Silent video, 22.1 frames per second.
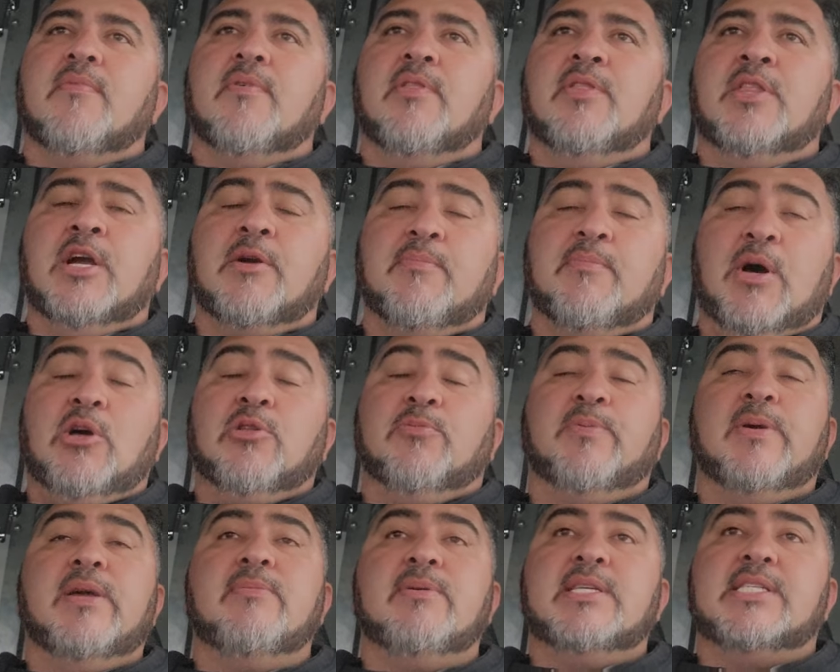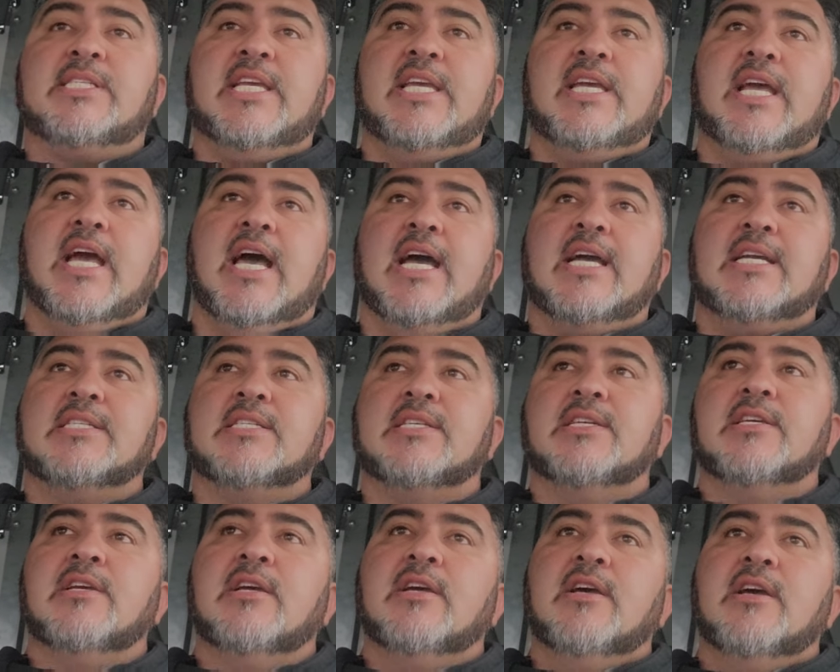They're both PBC
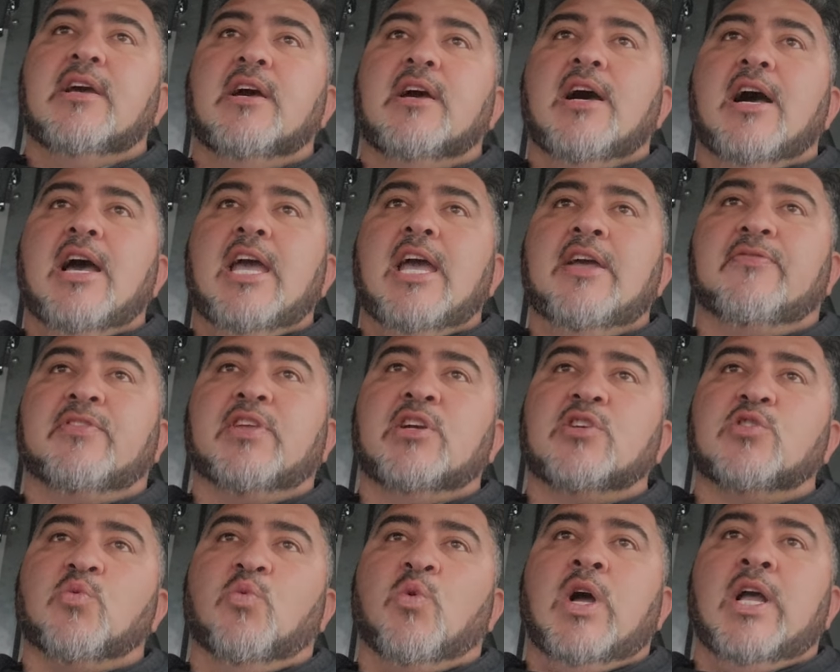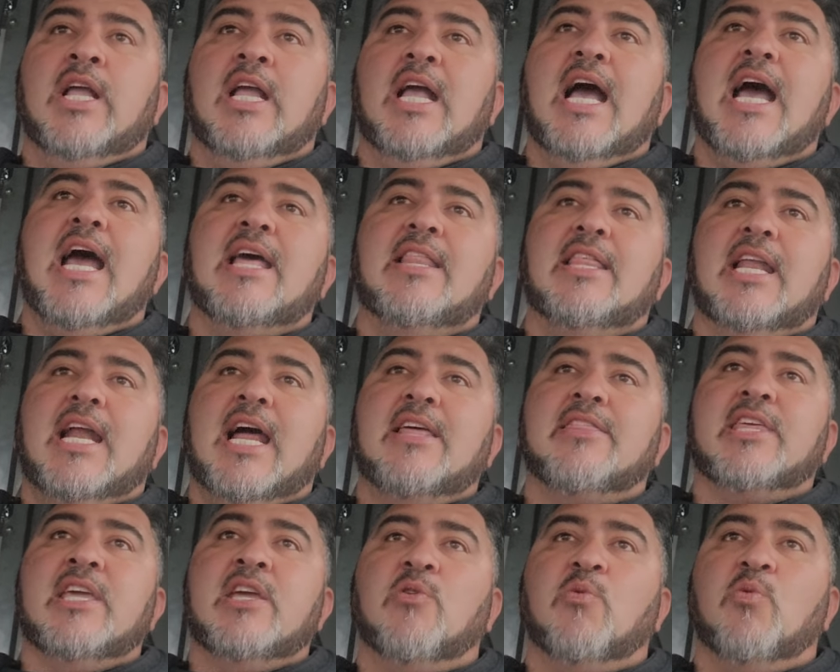guys. If there's one guy that I
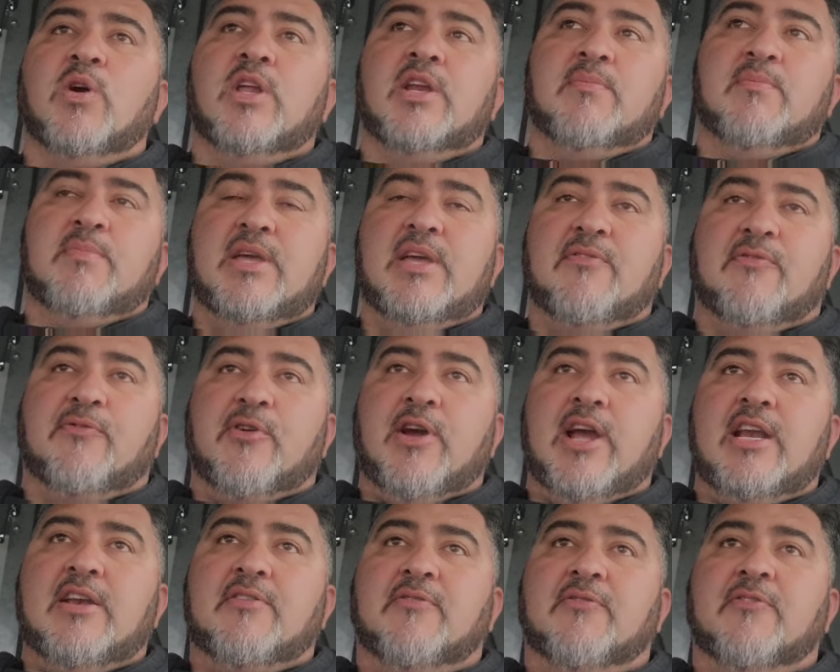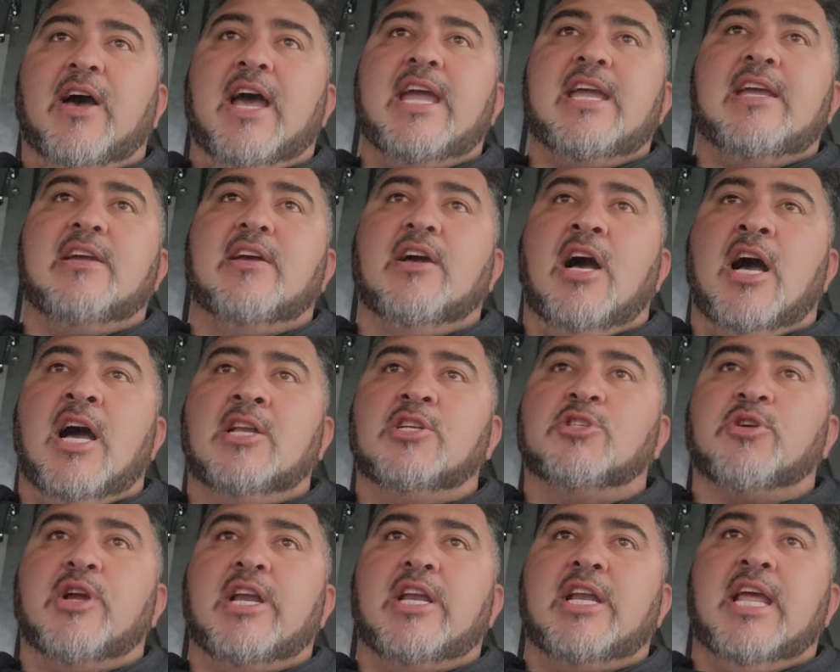think wouldn't be afraid to fight
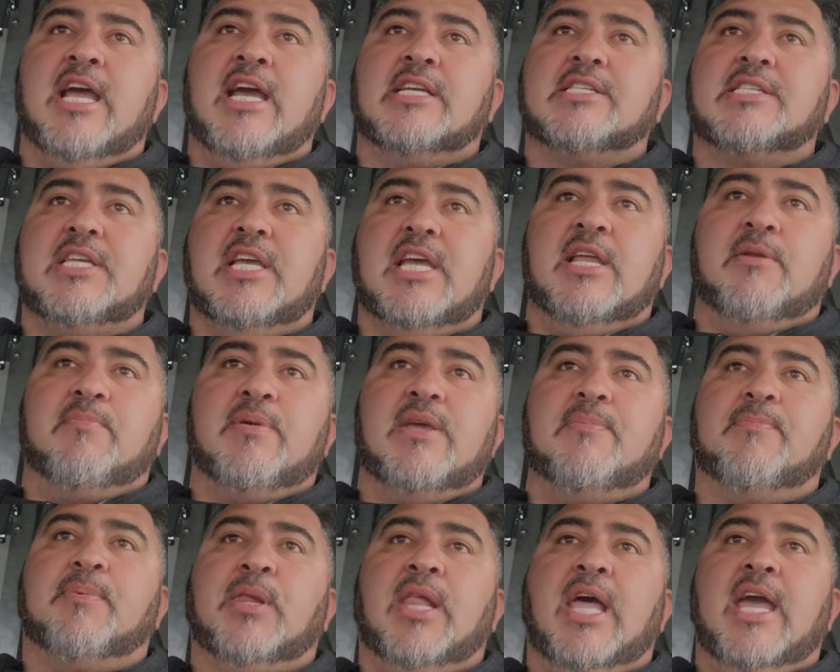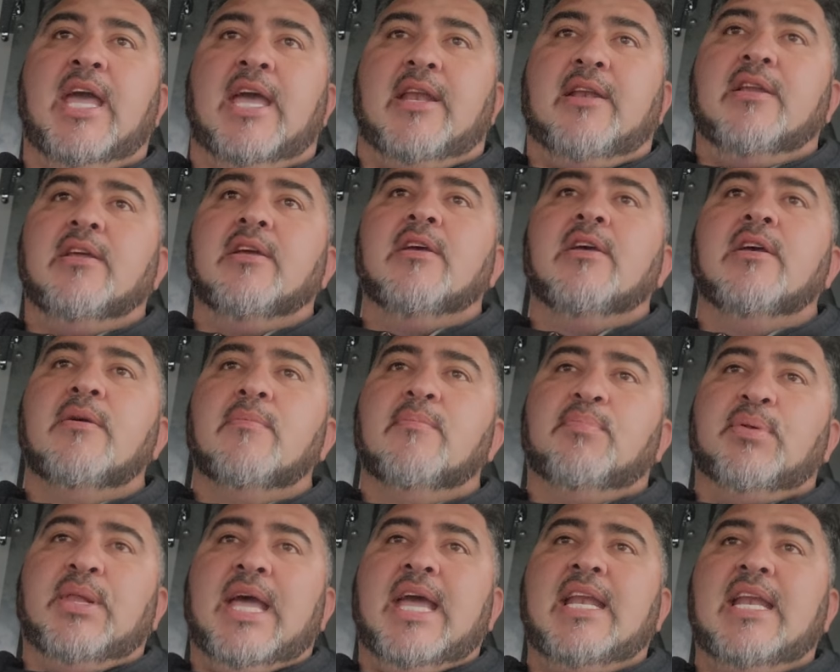Andre next, it'd be Plant.
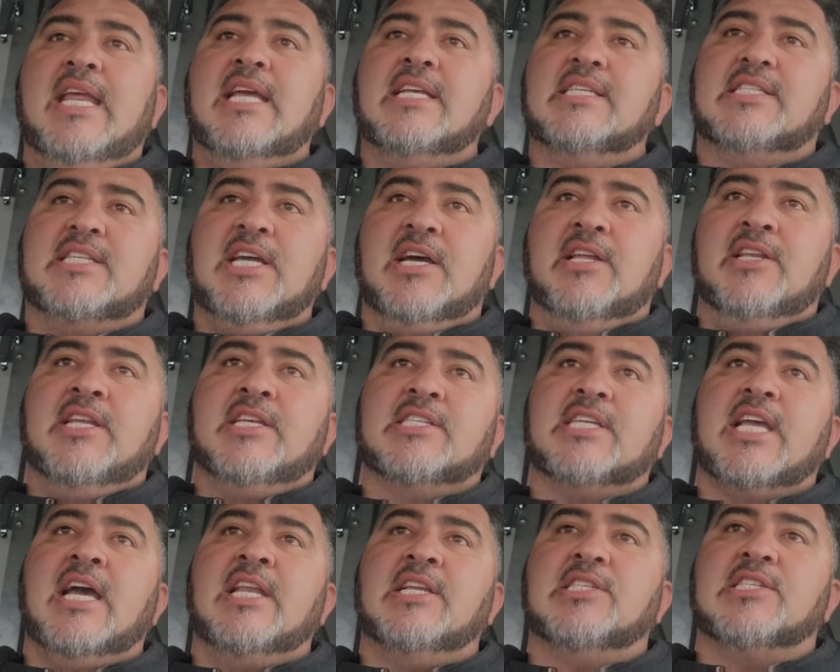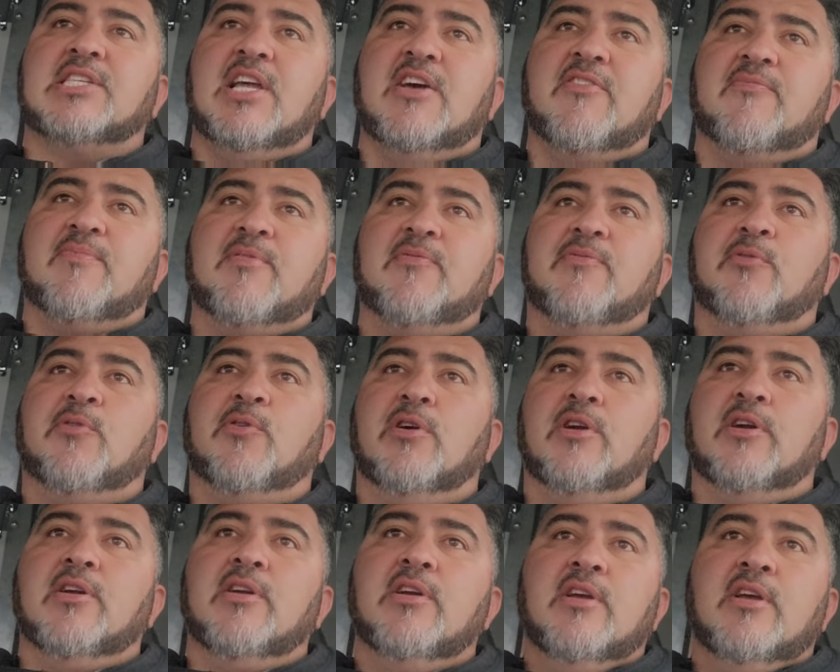Plant has done this kind of stuff
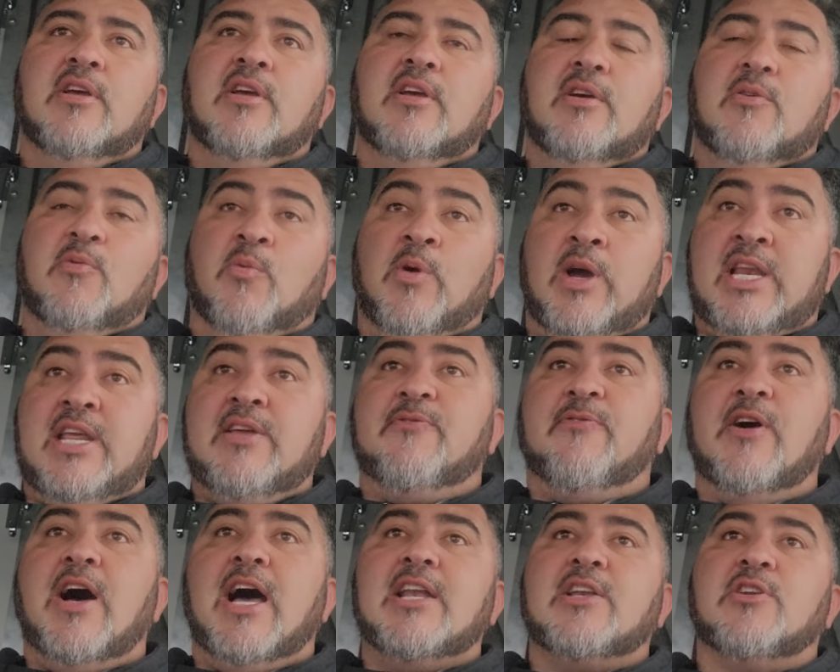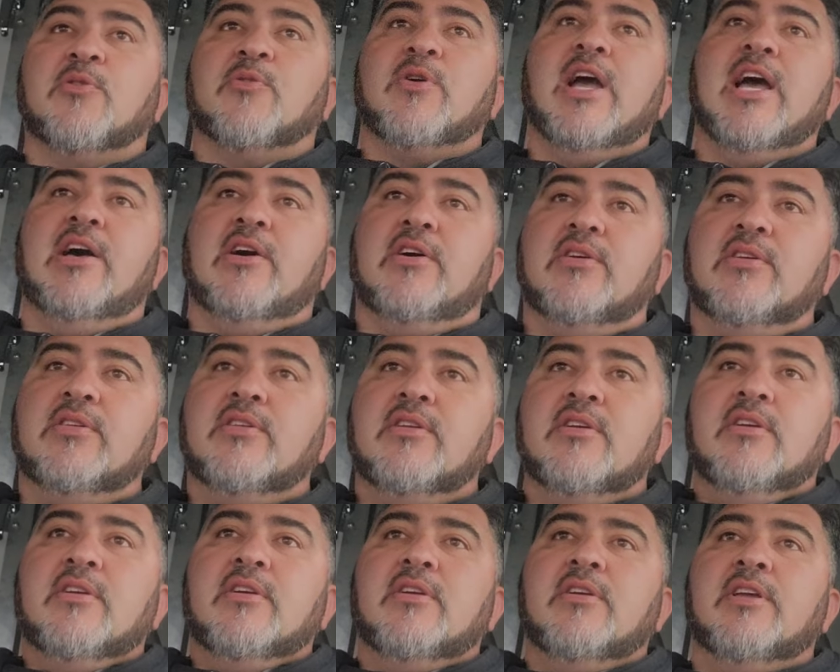before when he fought Durrell,
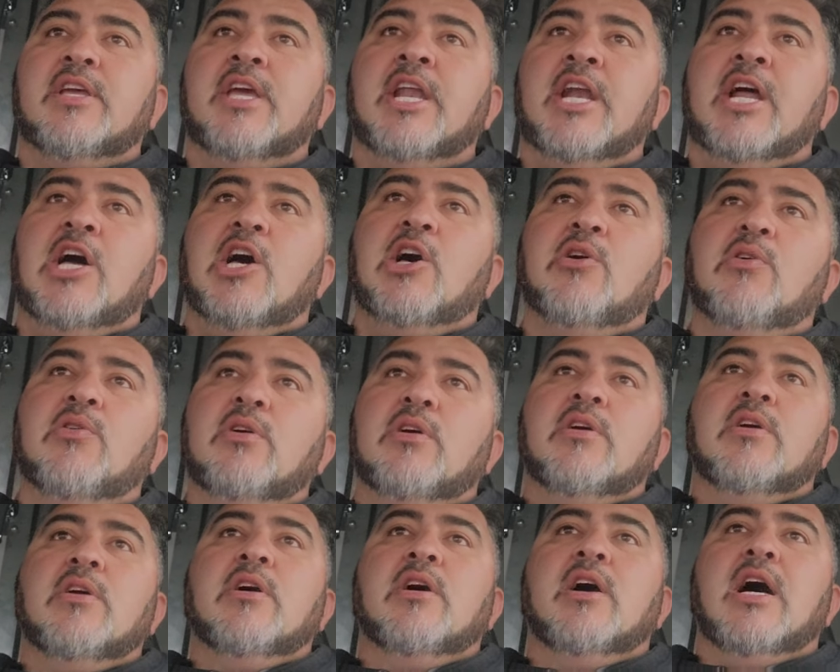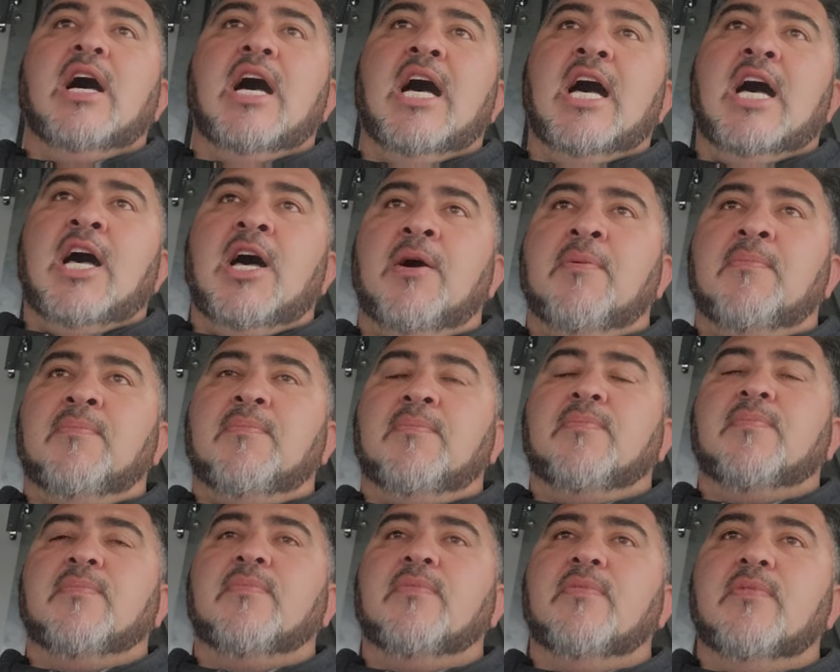you know?
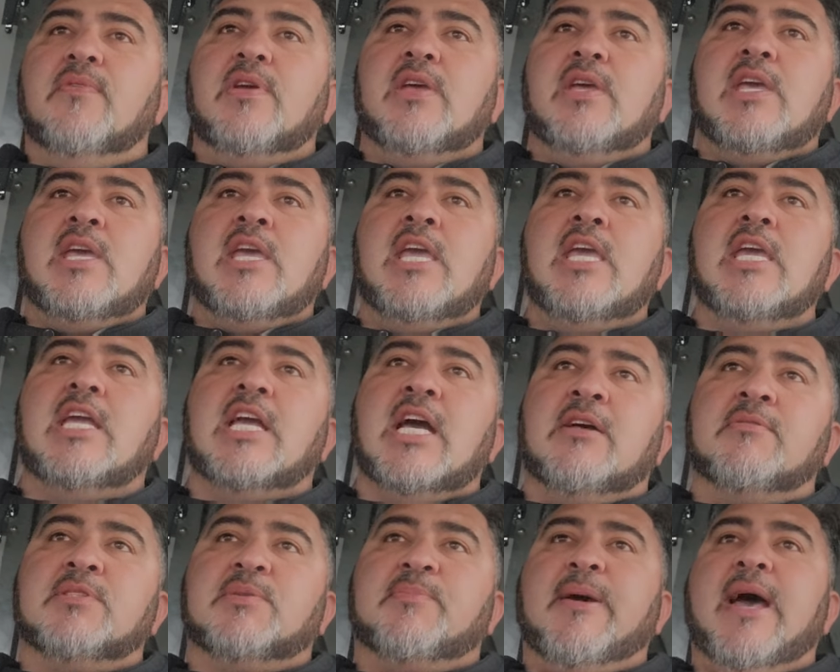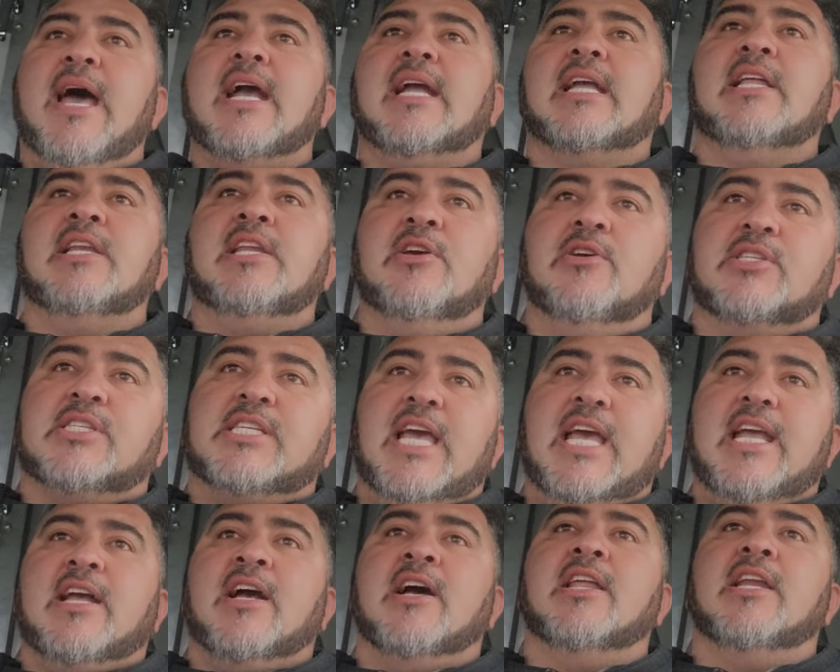He comes back and he'll
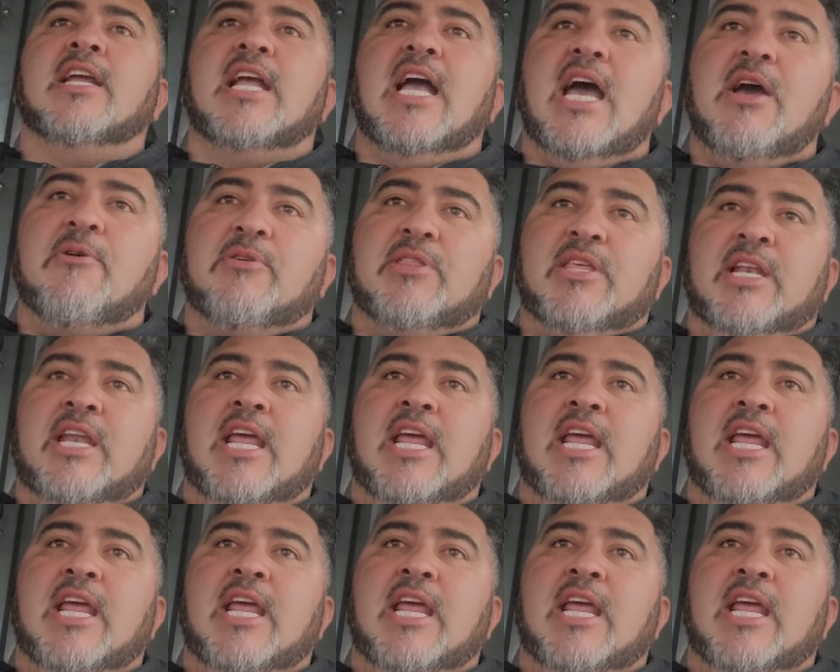take on a guy with a